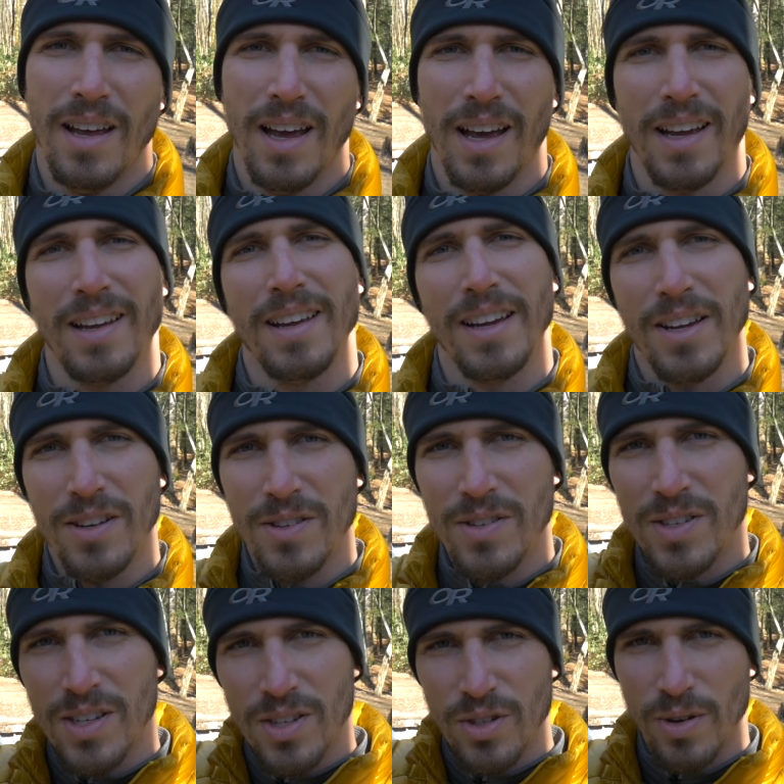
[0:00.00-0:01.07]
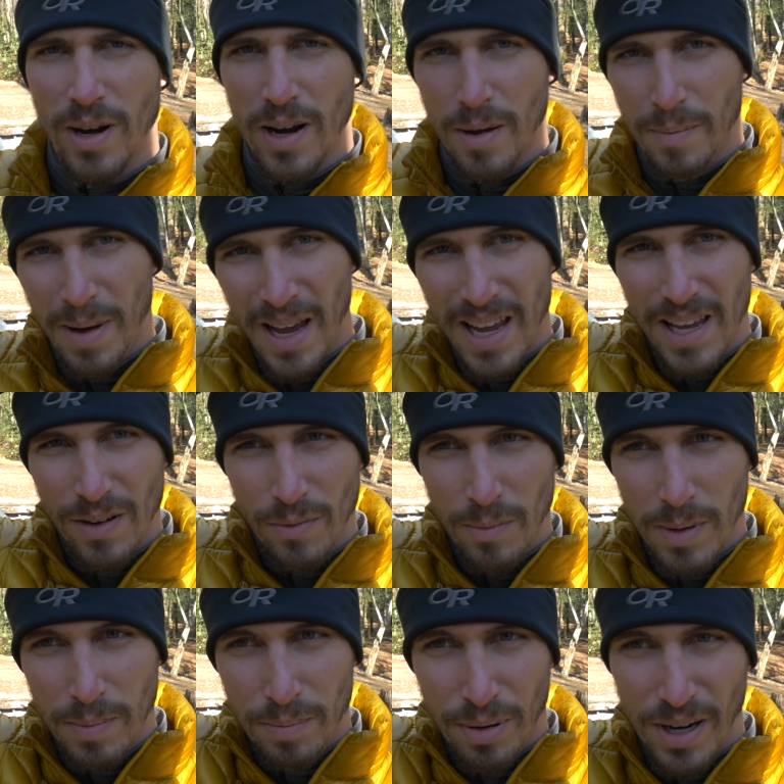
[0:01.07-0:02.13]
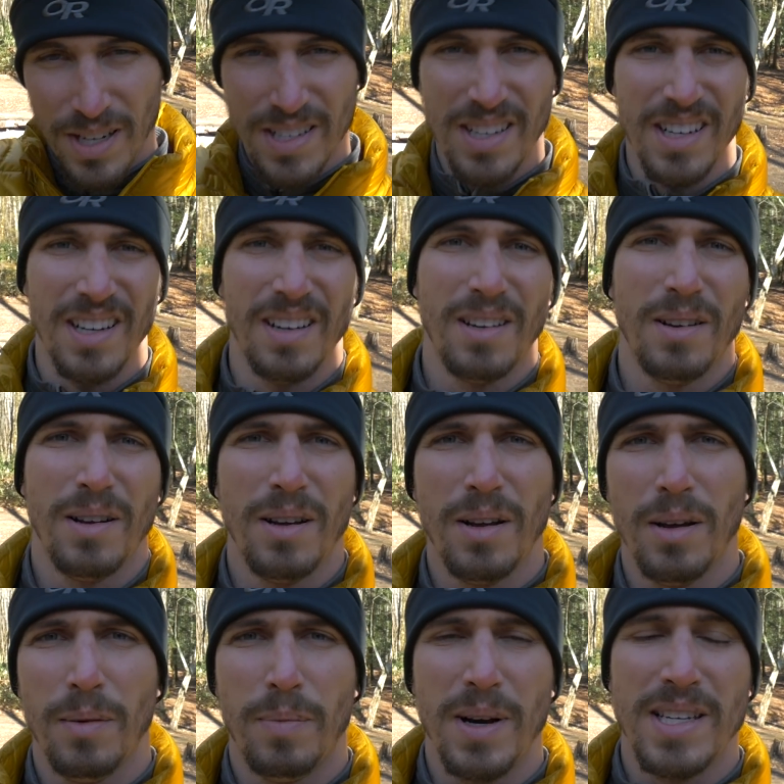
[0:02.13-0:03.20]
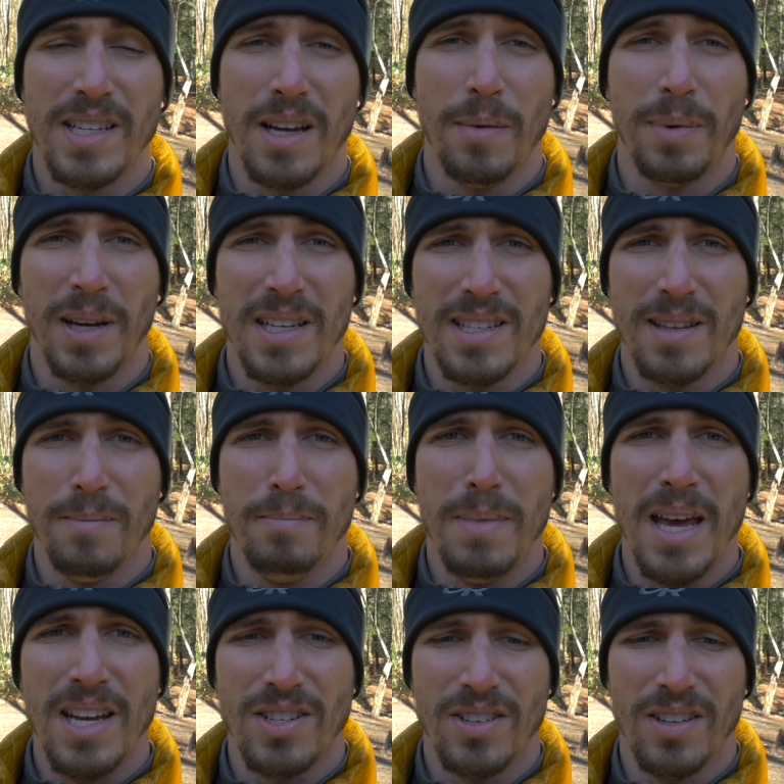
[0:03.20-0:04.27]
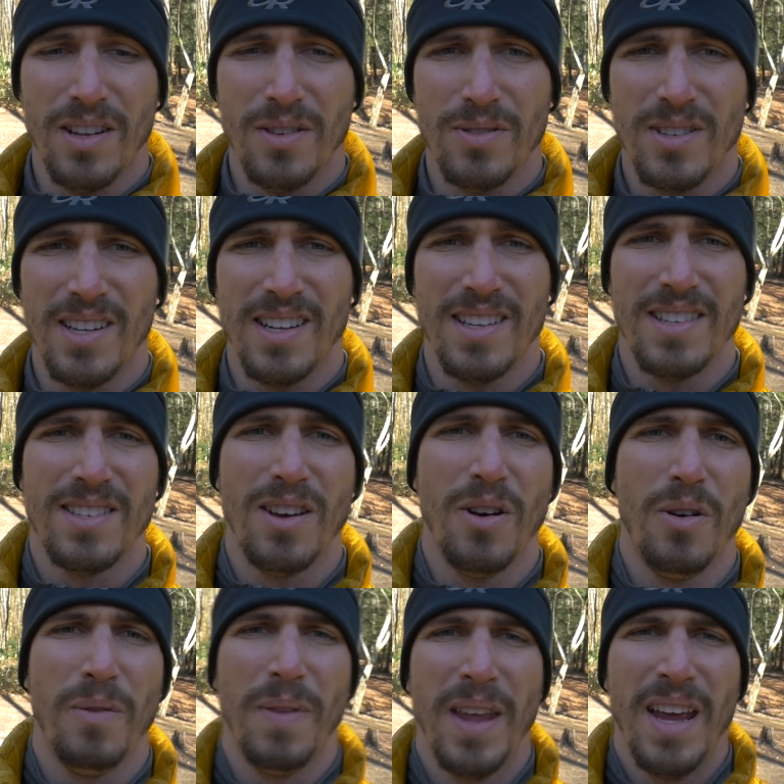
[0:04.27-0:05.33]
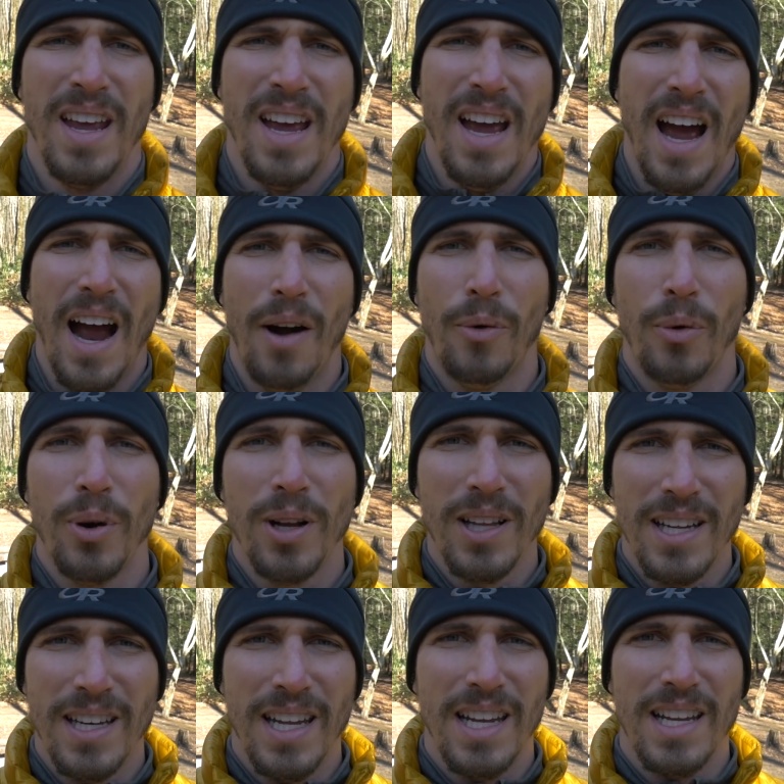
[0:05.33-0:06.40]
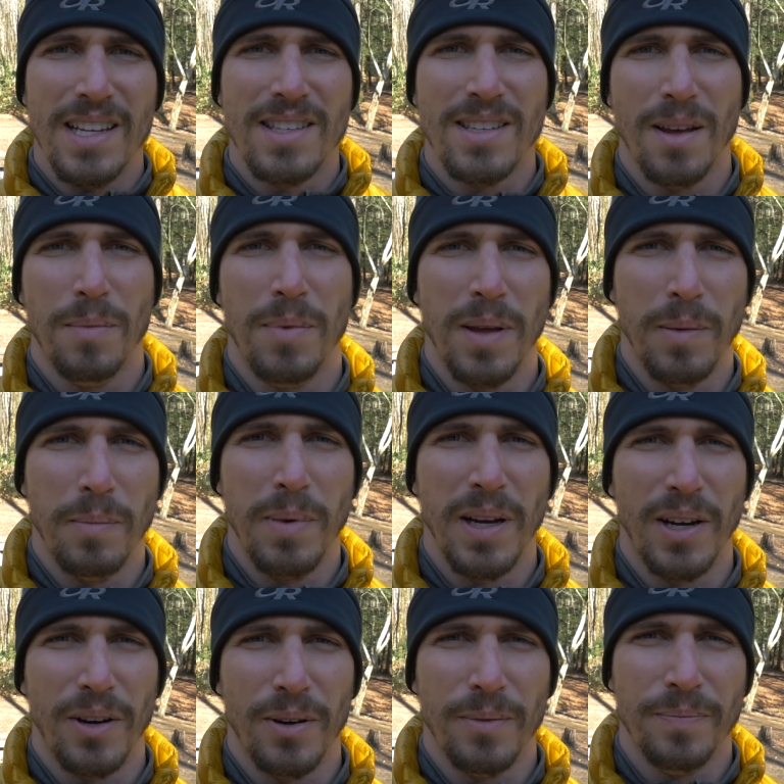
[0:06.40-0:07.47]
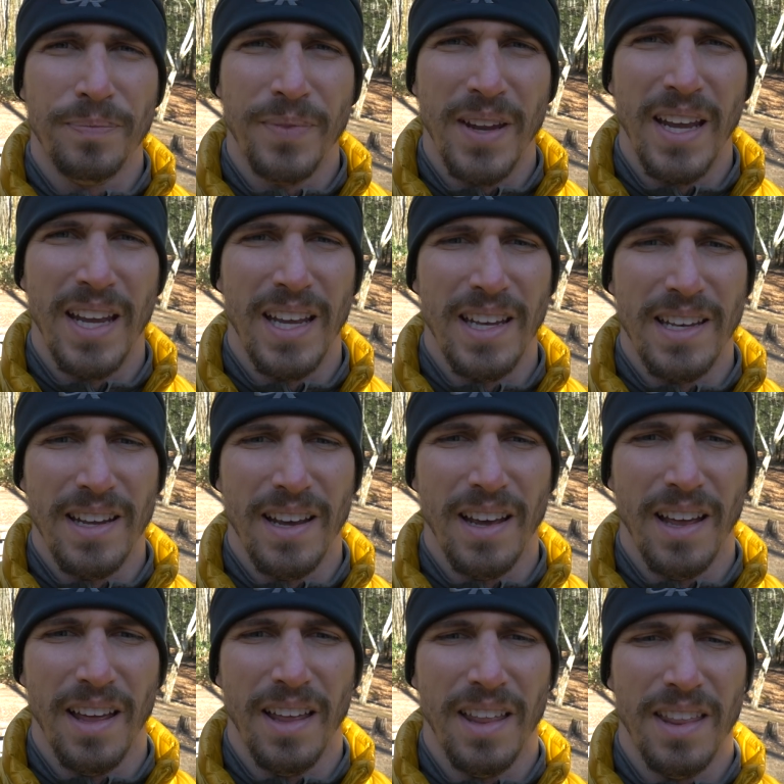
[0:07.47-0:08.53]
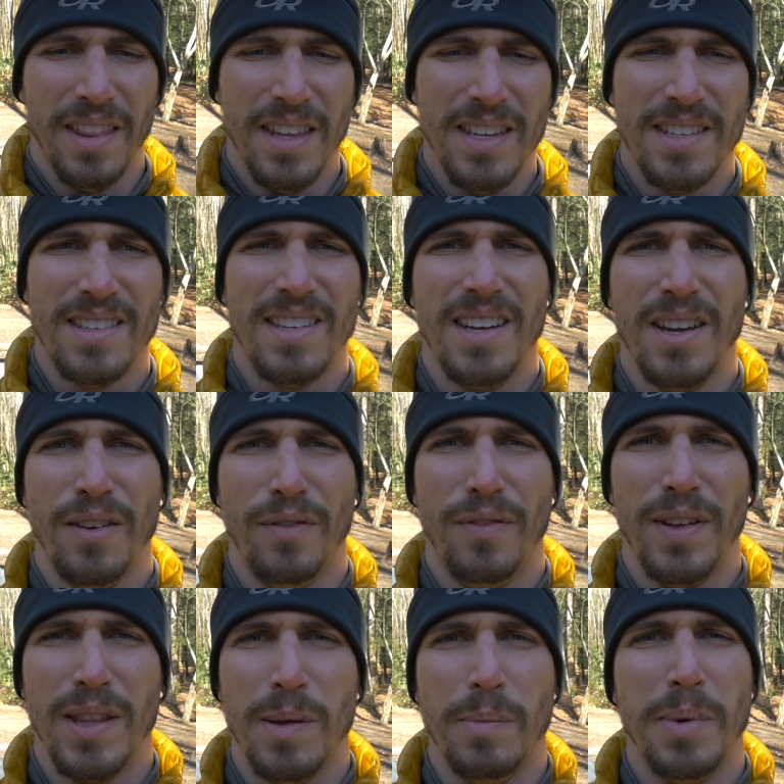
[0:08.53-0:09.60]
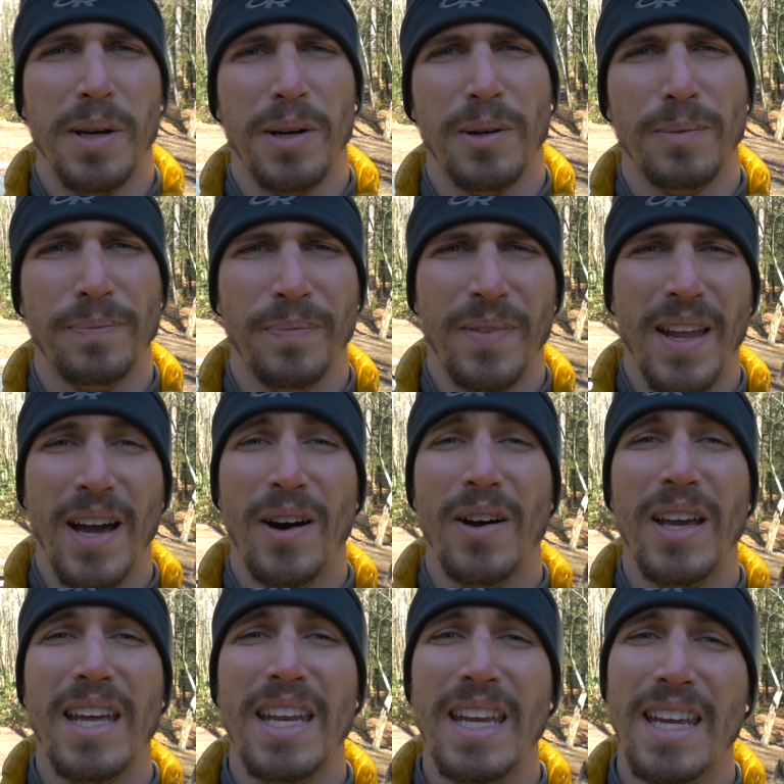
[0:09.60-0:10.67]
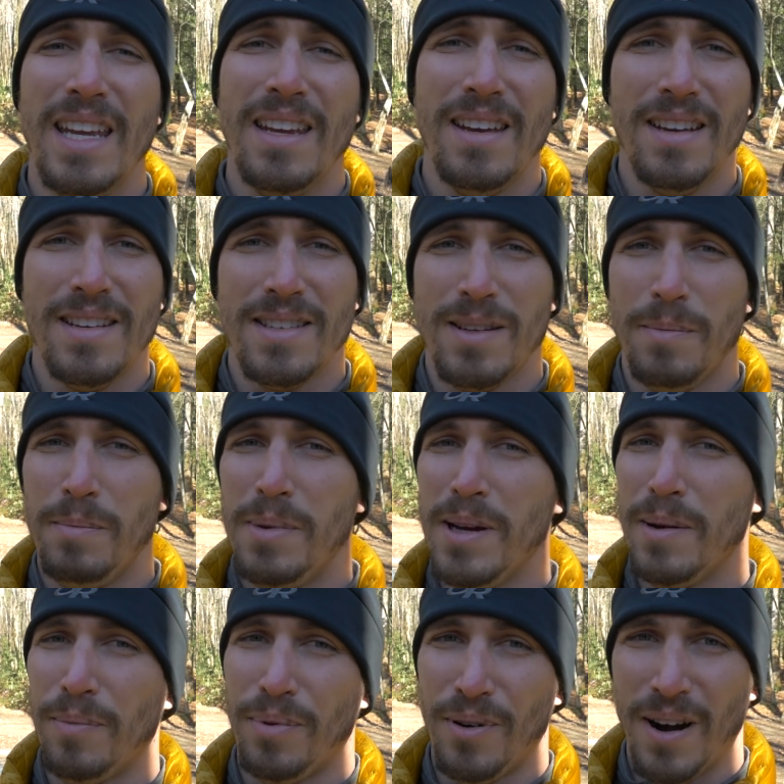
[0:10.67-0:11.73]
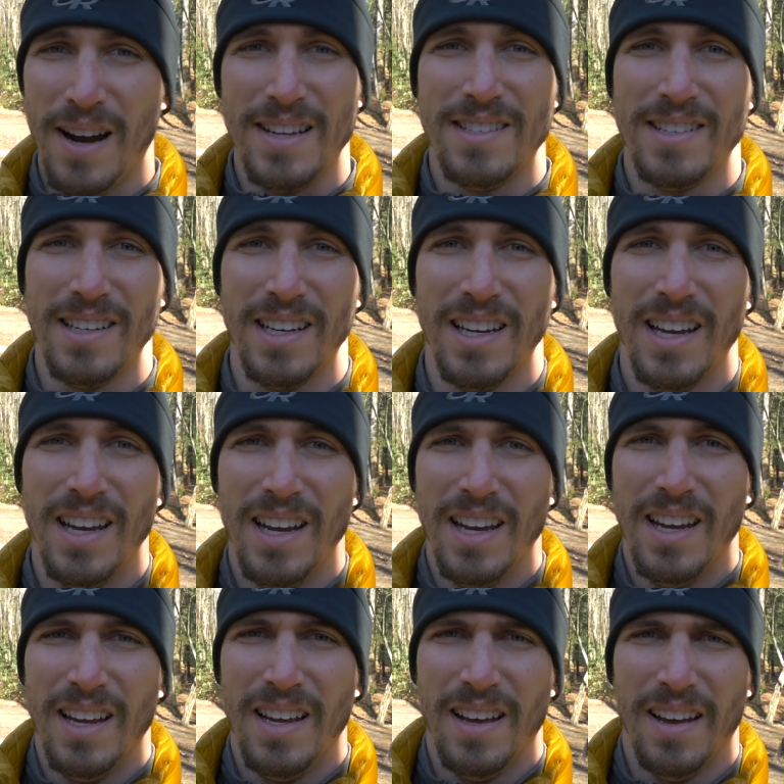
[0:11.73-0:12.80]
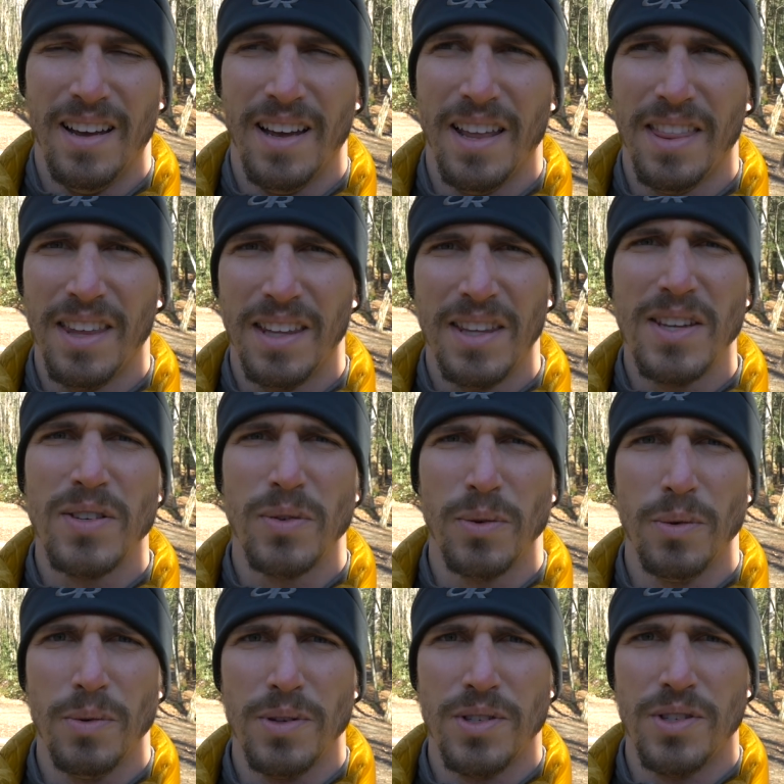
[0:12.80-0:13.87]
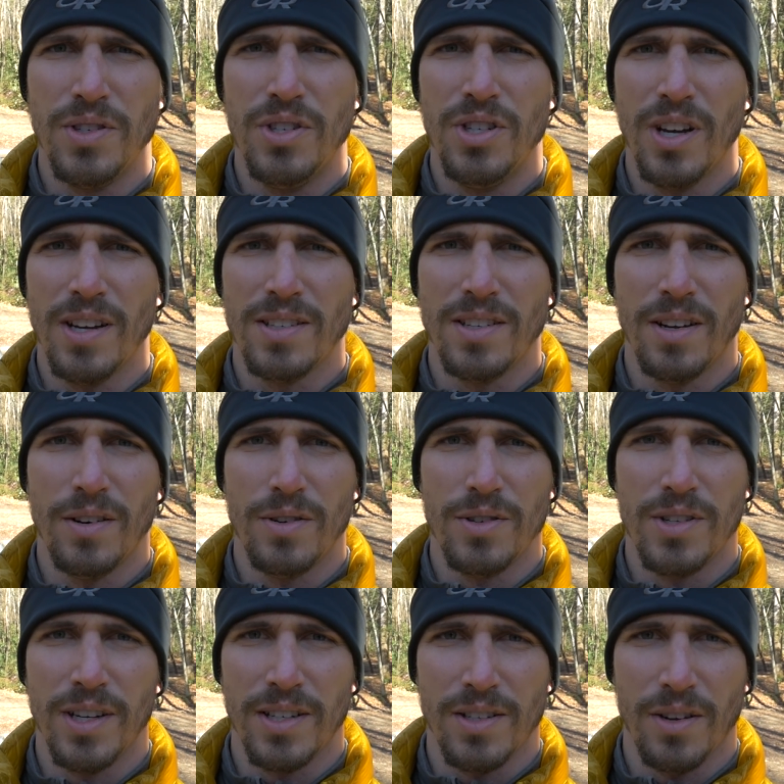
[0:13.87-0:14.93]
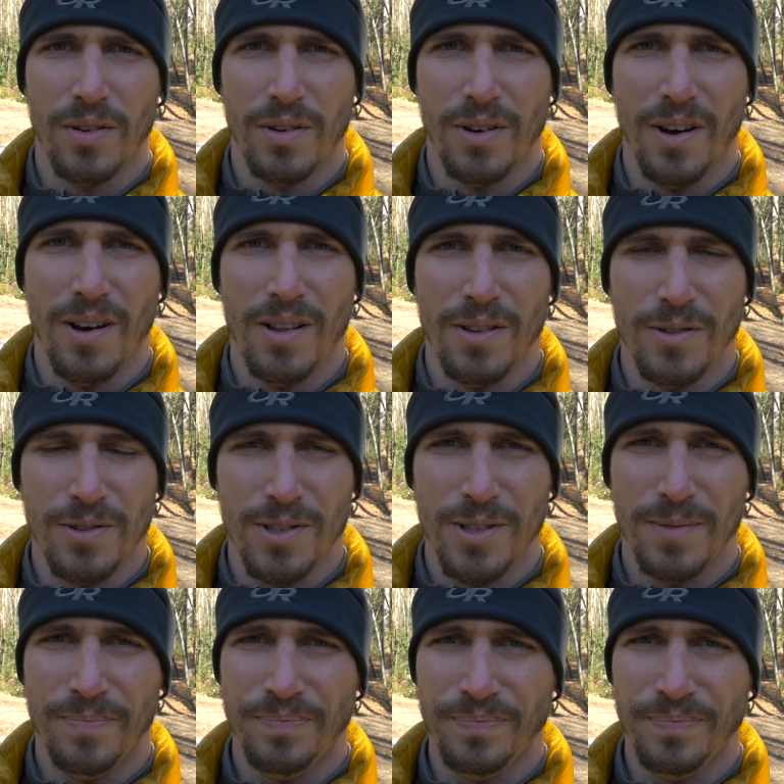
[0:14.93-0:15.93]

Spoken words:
I couldn't sit straight up. My head would be pressing up against the mesh in those tents. So I really needed something bigger, and this tent fit the bill. Now it is a bit pricey. I think this one was just under $600.